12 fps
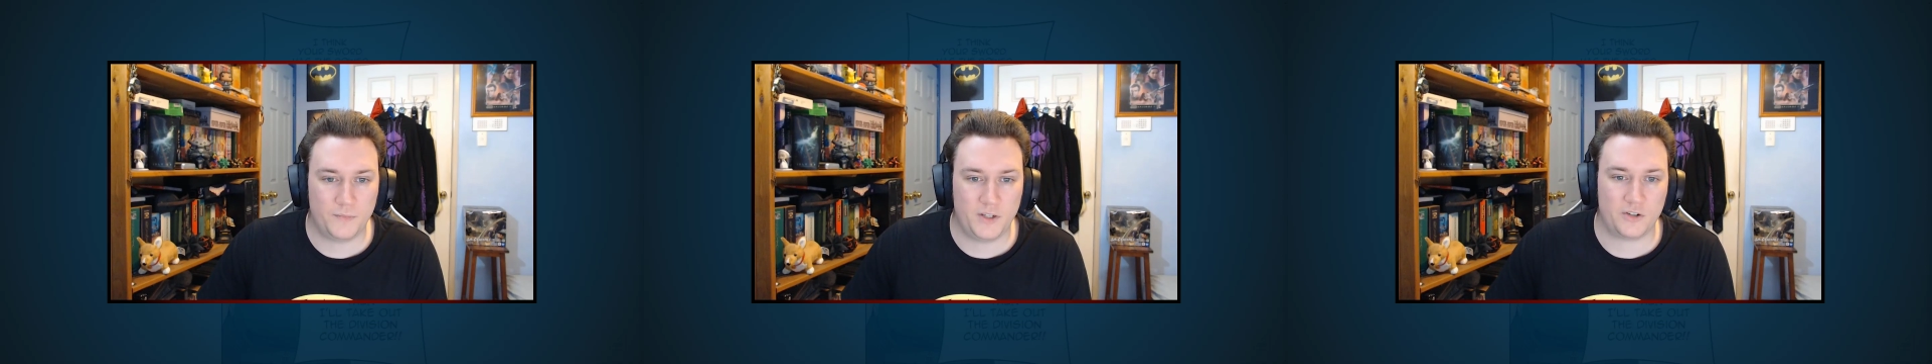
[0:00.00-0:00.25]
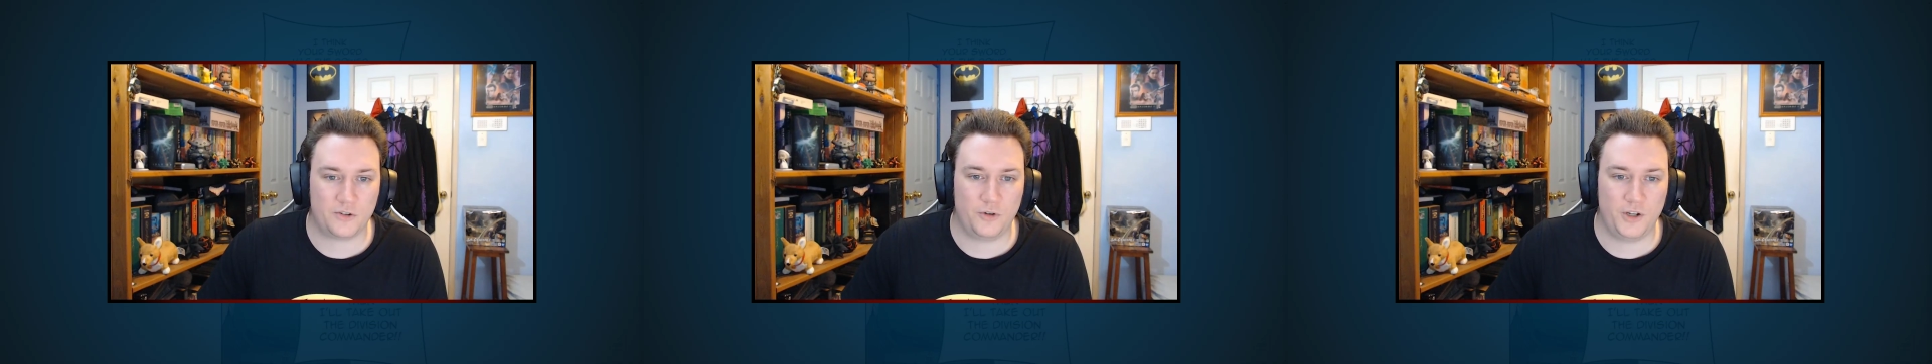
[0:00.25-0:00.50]

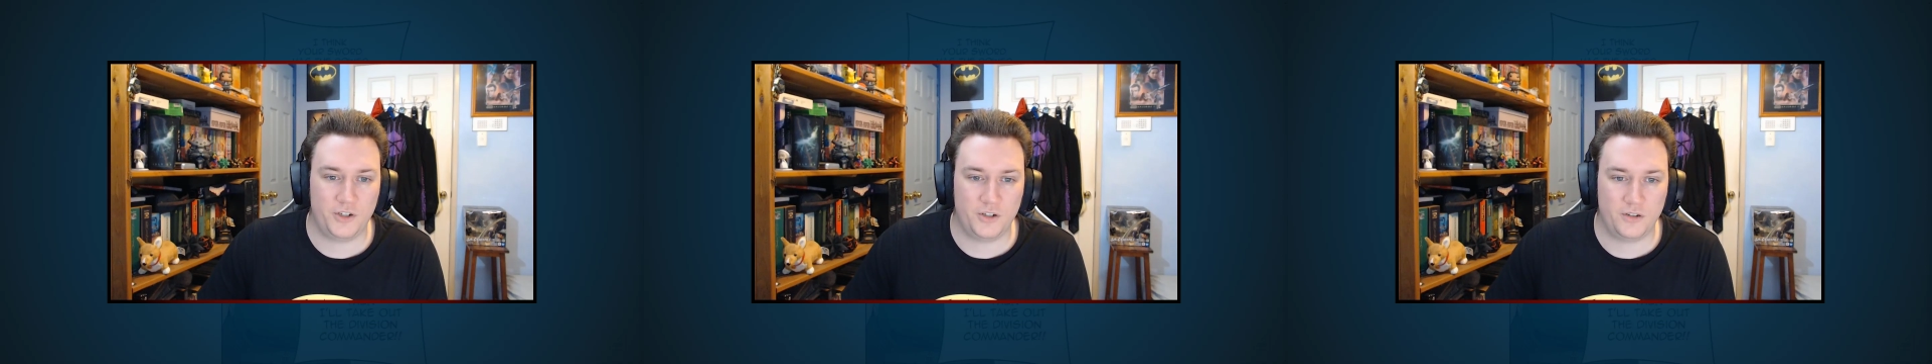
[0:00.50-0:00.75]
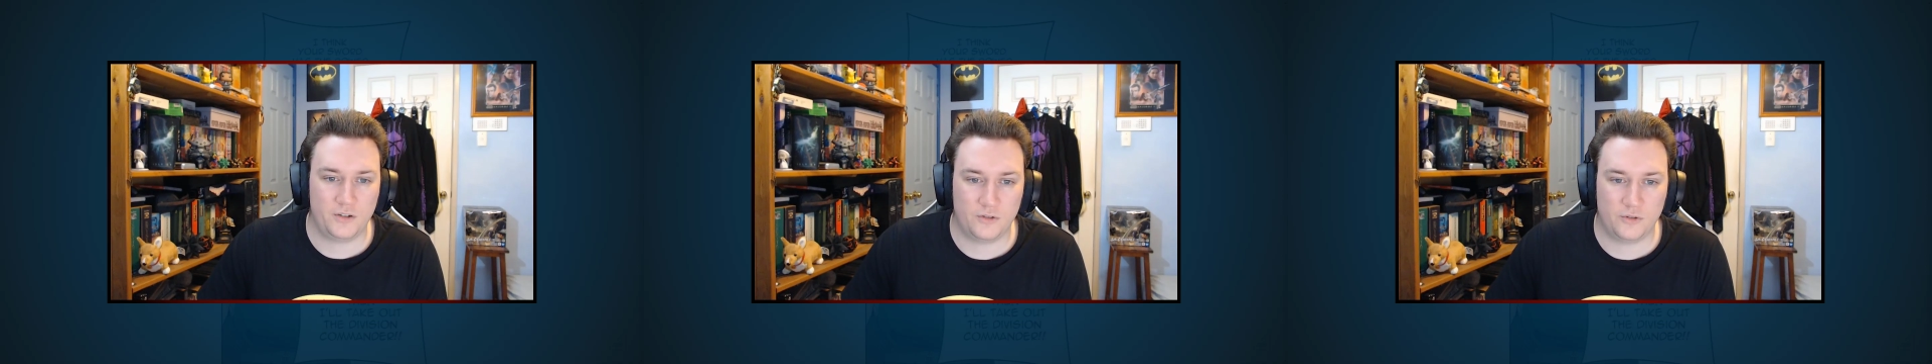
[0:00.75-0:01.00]
these
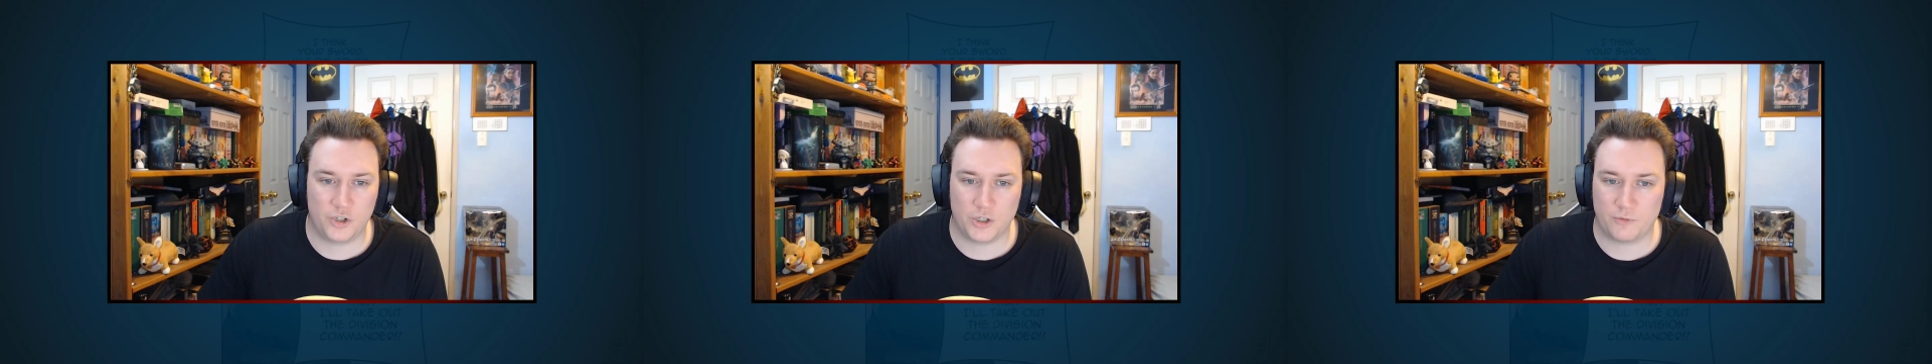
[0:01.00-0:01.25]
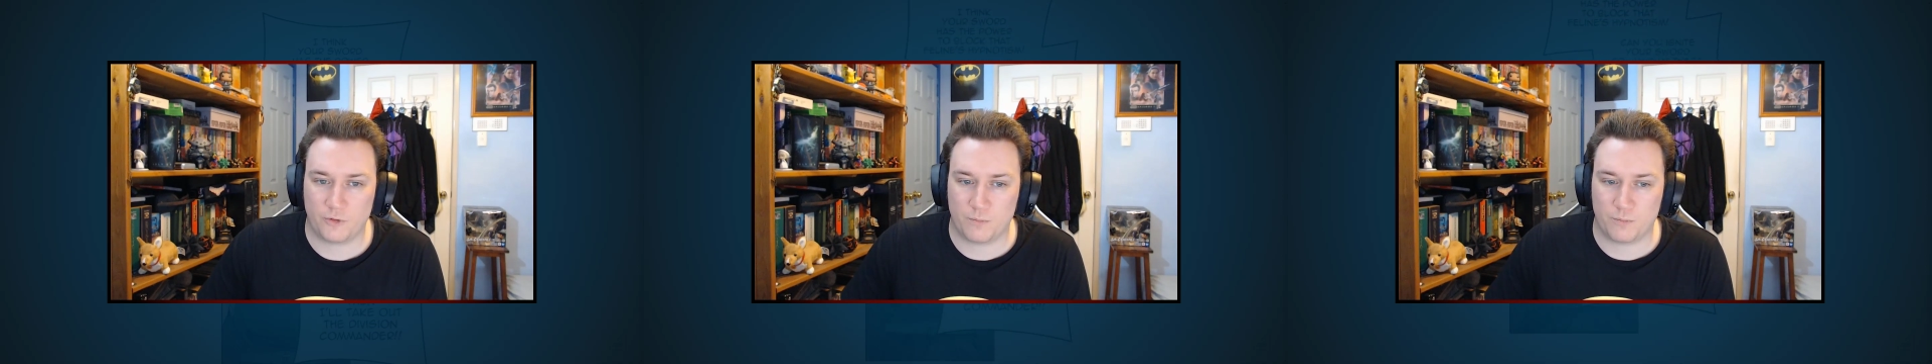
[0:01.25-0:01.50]
creatures?
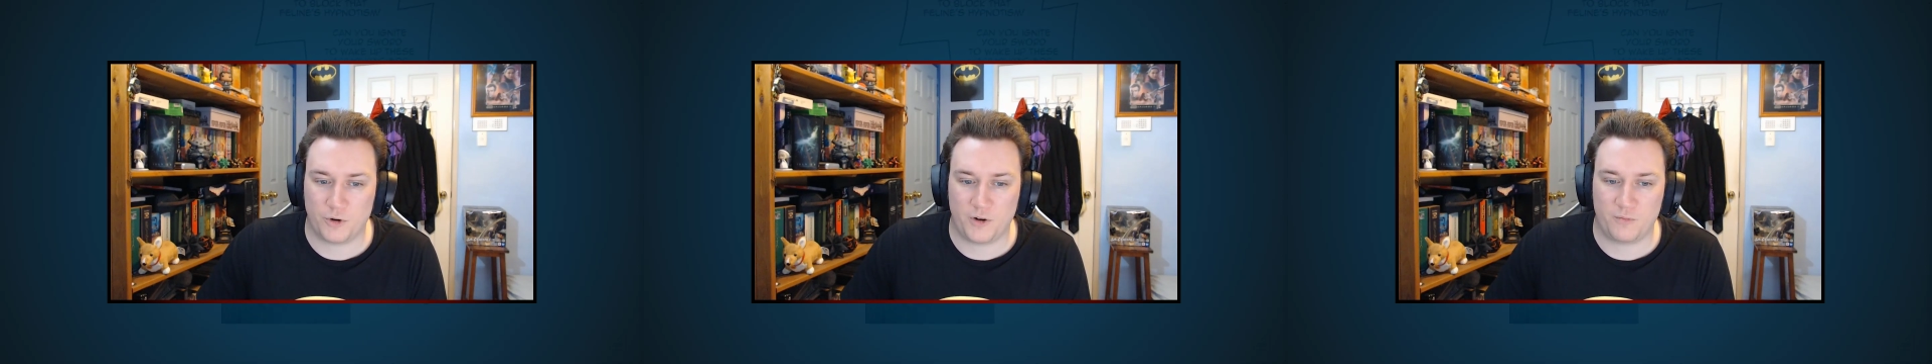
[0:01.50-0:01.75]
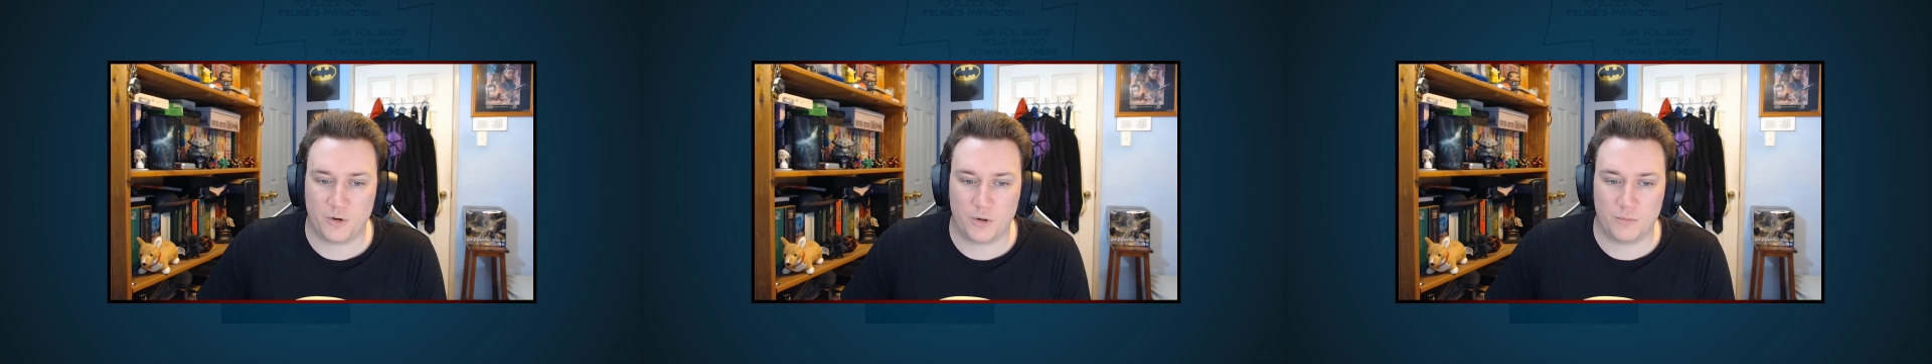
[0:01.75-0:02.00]
Just for a
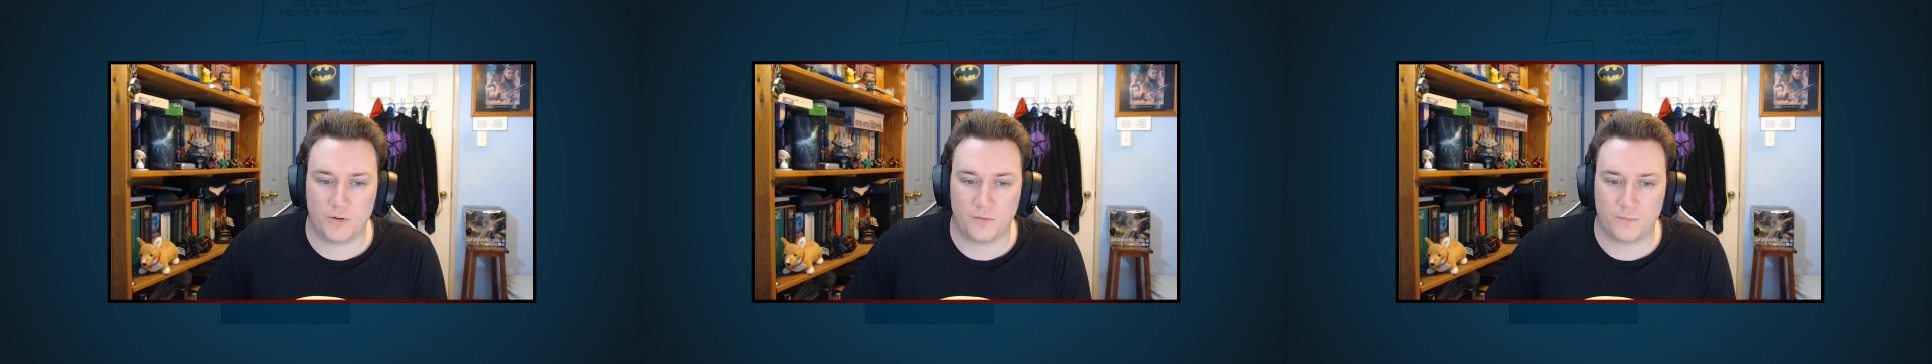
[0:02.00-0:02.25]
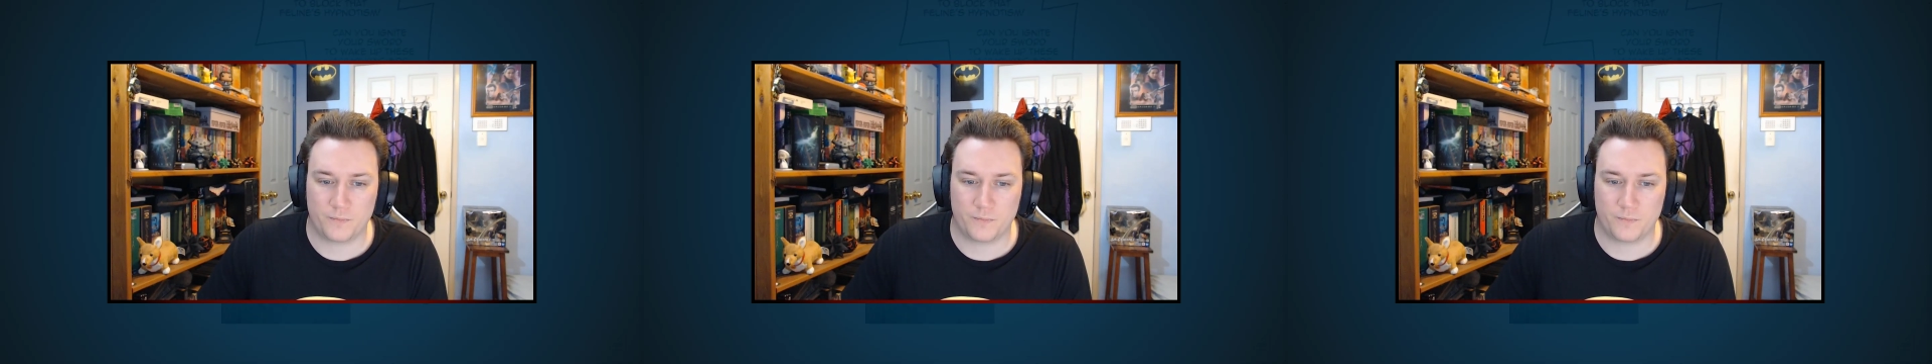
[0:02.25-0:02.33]
brief moment.